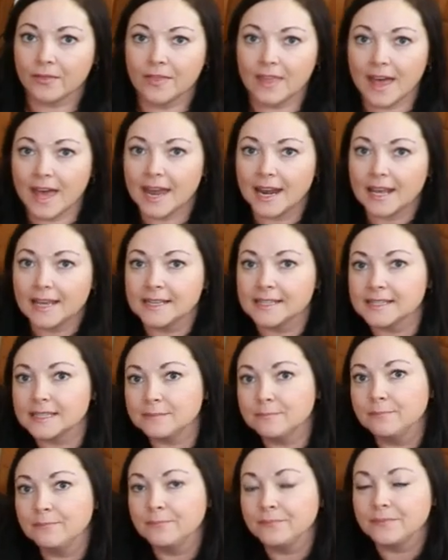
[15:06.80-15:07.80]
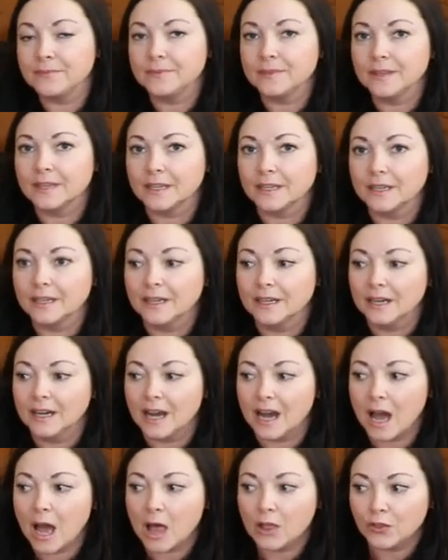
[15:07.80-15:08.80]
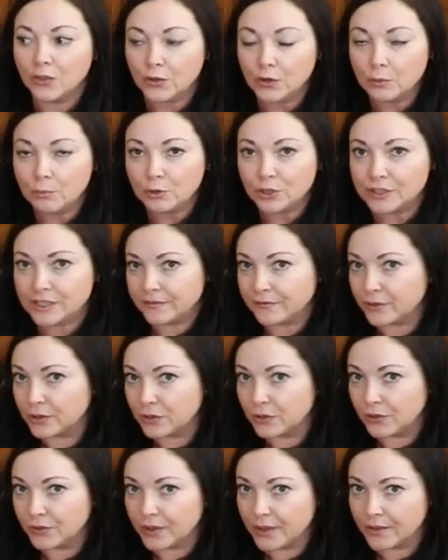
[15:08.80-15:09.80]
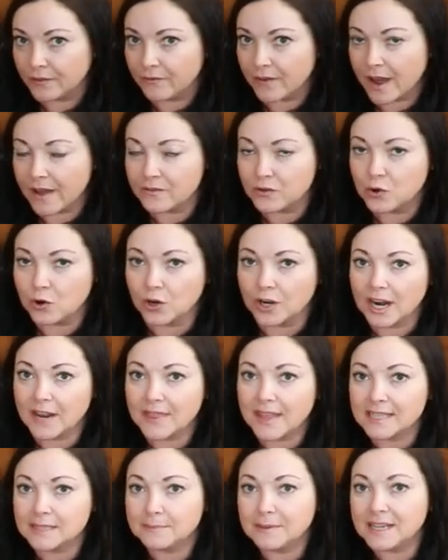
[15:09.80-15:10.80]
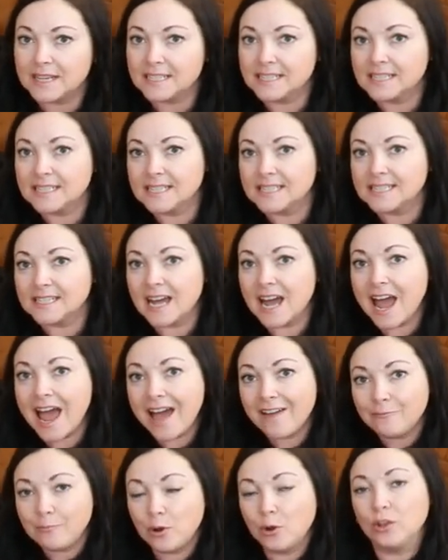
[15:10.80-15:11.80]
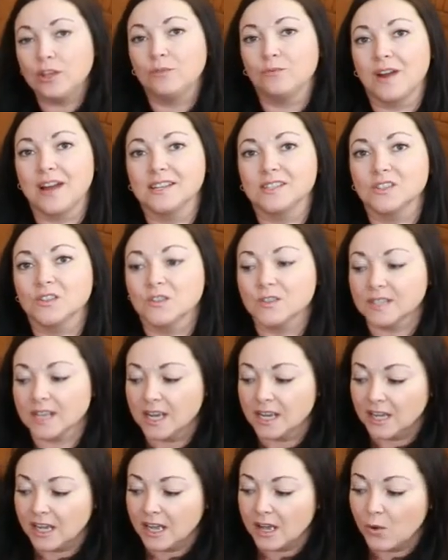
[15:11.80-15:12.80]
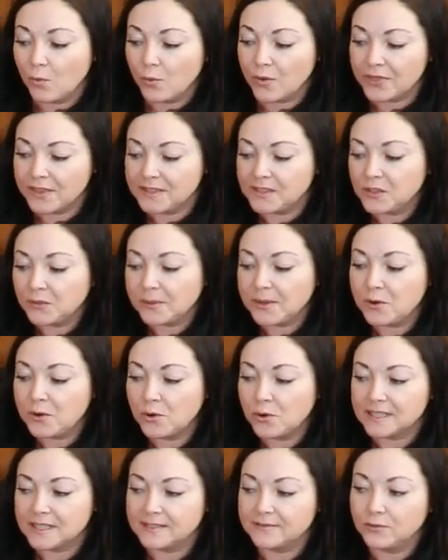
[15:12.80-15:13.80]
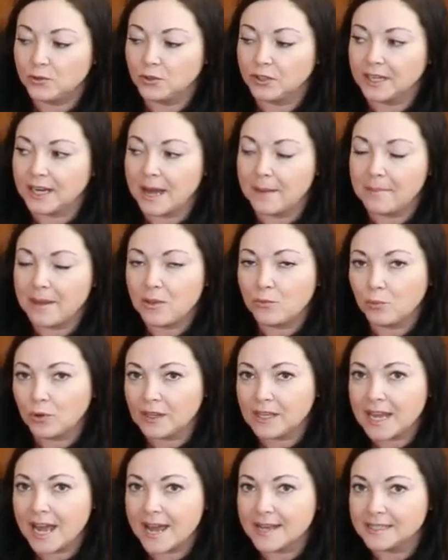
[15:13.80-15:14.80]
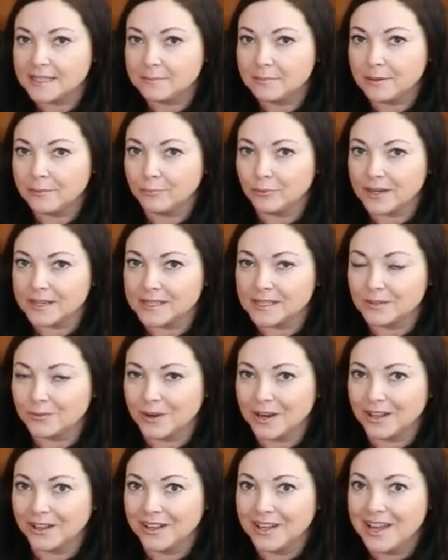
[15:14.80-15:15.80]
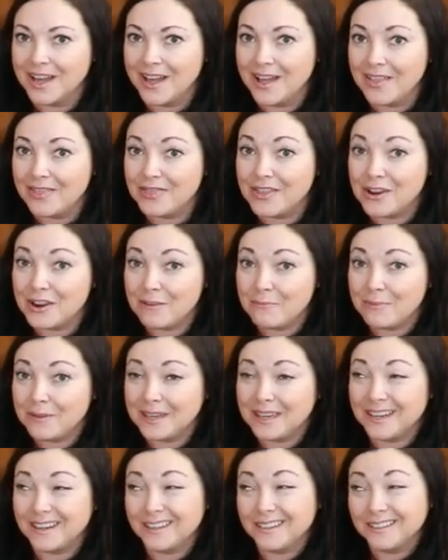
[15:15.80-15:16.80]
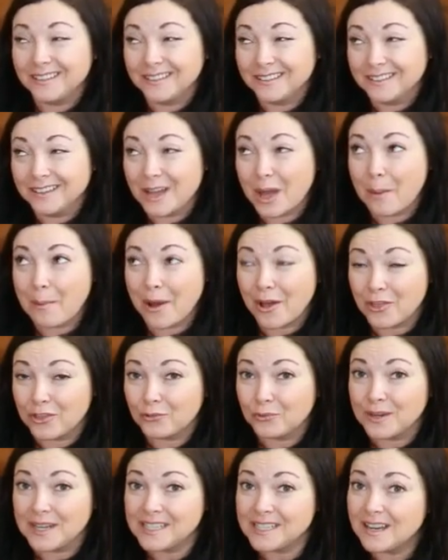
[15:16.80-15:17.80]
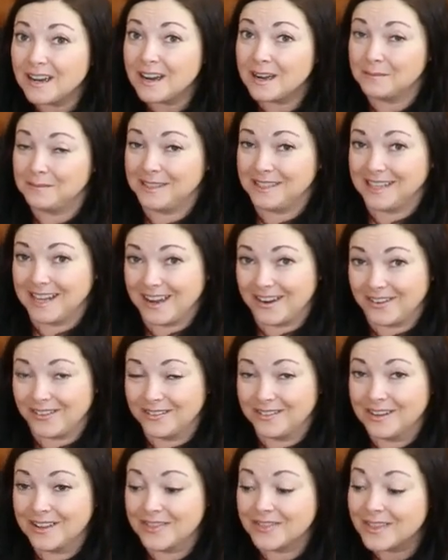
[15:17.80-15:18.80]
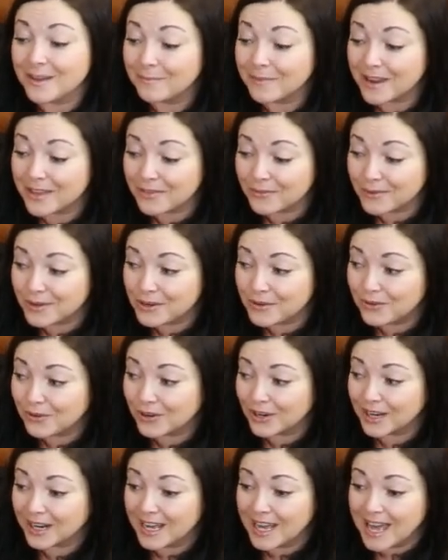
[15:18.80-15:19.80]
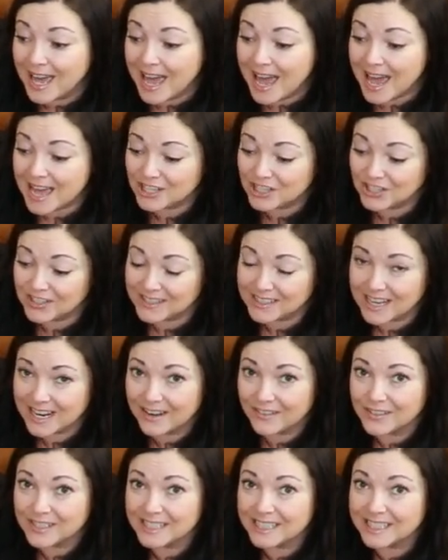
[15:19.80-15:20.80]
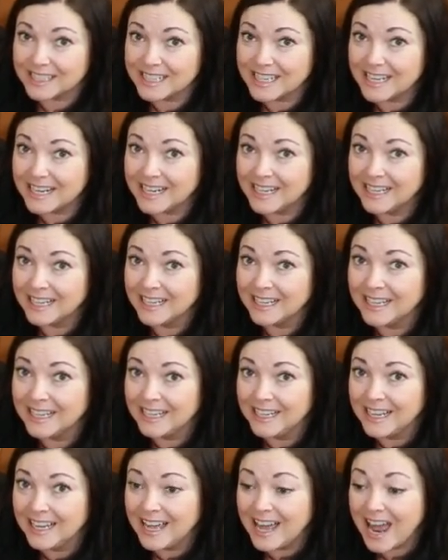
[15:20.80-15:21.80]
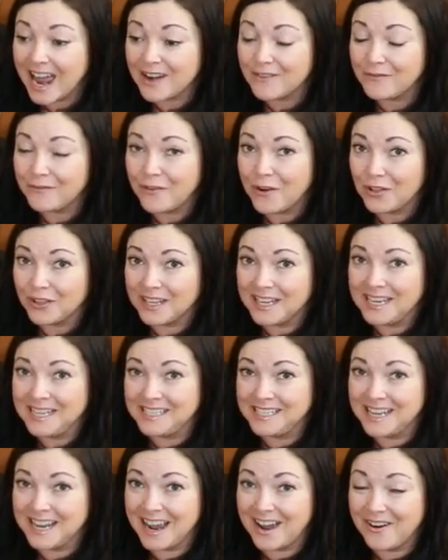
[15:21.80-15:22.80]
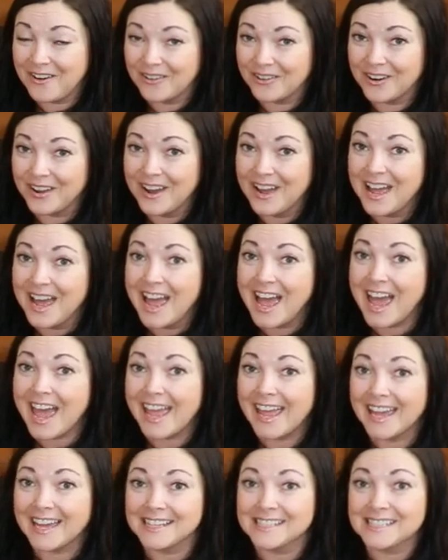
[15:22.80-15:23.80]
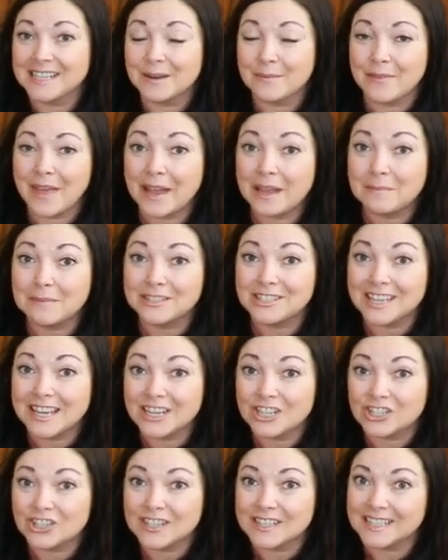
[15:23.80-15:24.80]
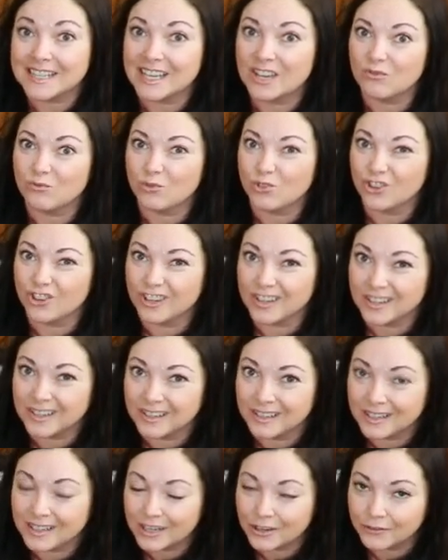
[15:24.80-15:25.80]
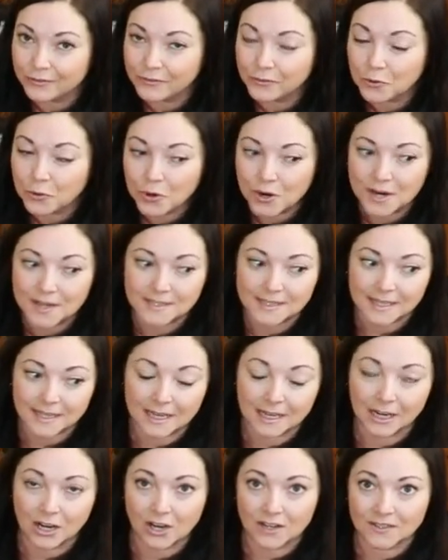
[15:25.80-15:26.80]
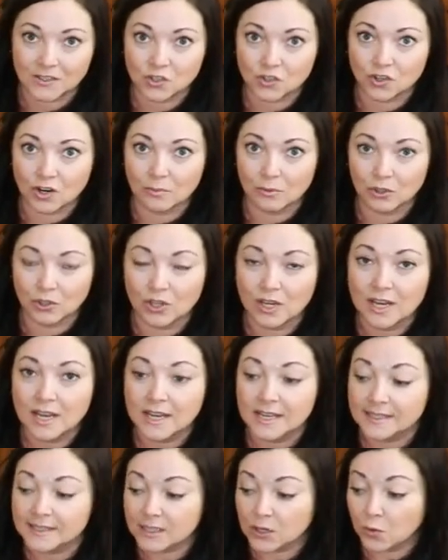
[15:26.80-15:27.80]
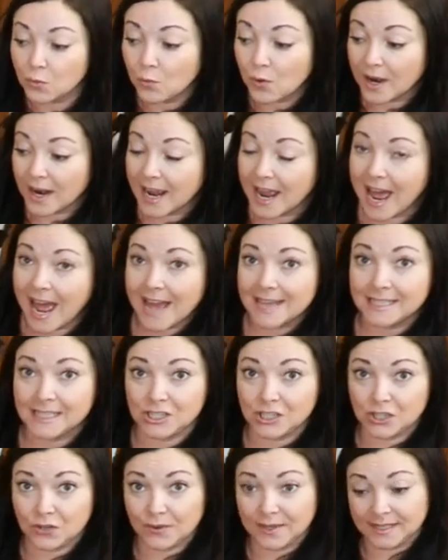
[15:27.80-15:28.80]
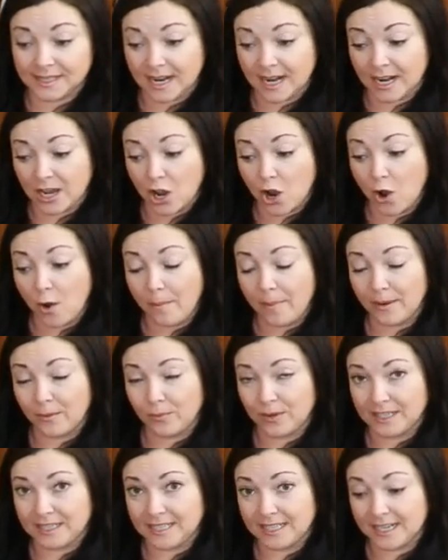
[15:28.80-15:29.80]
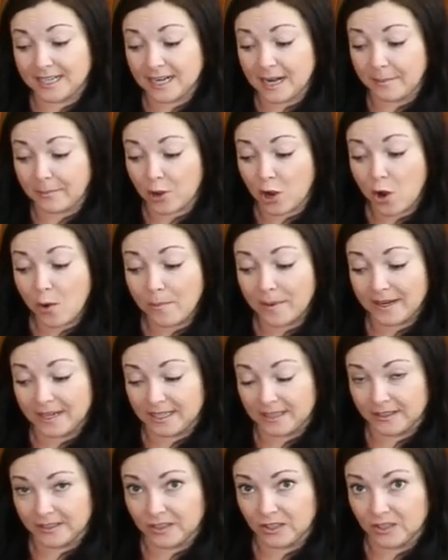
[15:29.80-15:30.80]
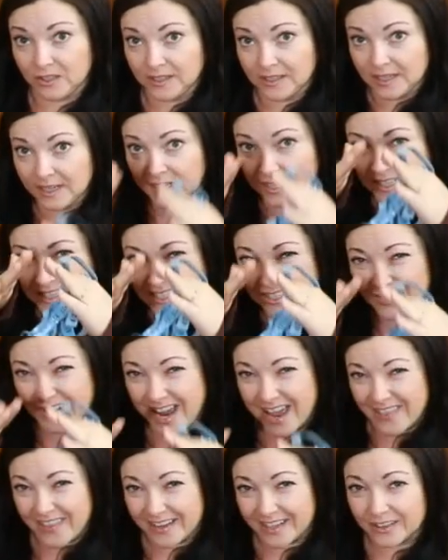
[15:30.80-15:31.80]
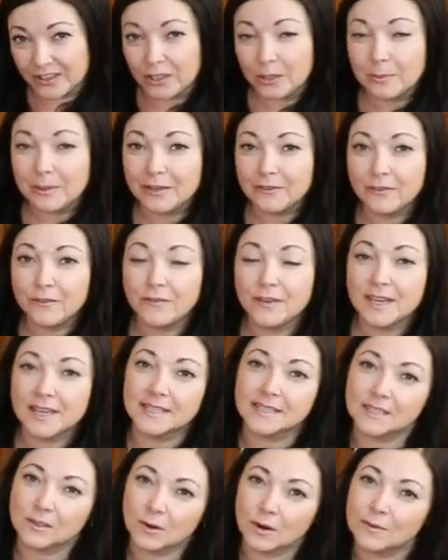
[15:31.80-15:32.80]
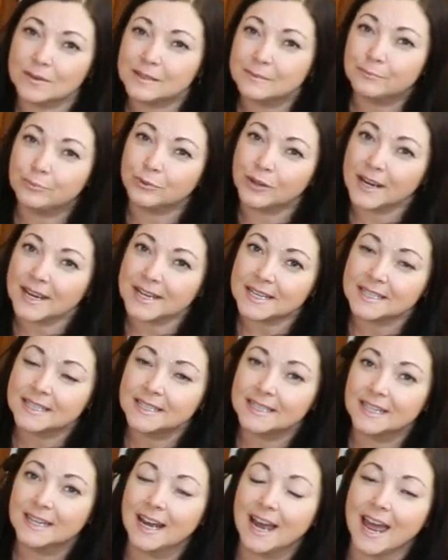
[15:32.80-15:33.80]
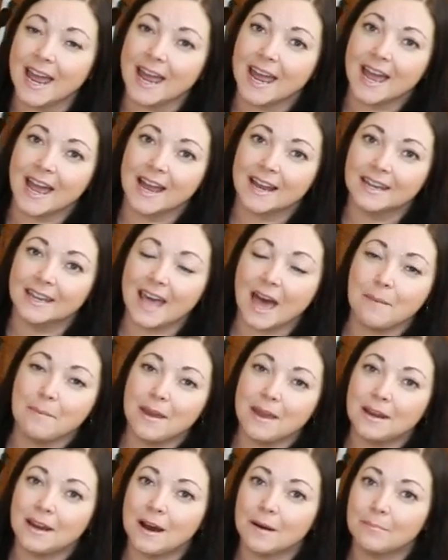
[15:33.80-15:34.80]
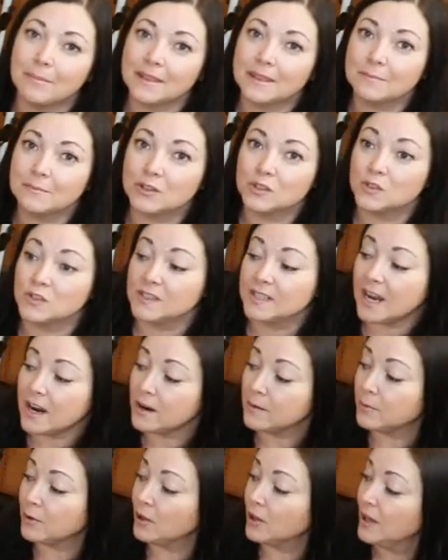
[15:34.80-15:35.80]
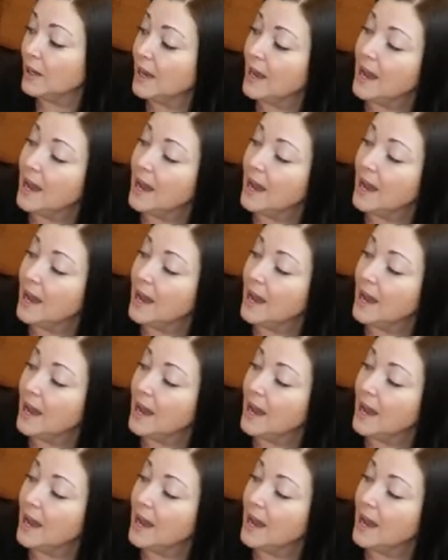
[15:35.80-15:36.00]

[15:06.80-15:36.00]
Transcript: that is a little more difficult than the five cord, and that's because it does not have pulley risers. When this three cord is folded up, it really has to be braced well. There have been about three times now that my three cord has just kind of slid and fallen down. And um, that can be dangerous, it can ruin your floors, it can cause trouble. So what I had to do is kind of open, when it's standing up, open it a little. So it had like a little bit of a V, so it was braced and that may not be the most desirable.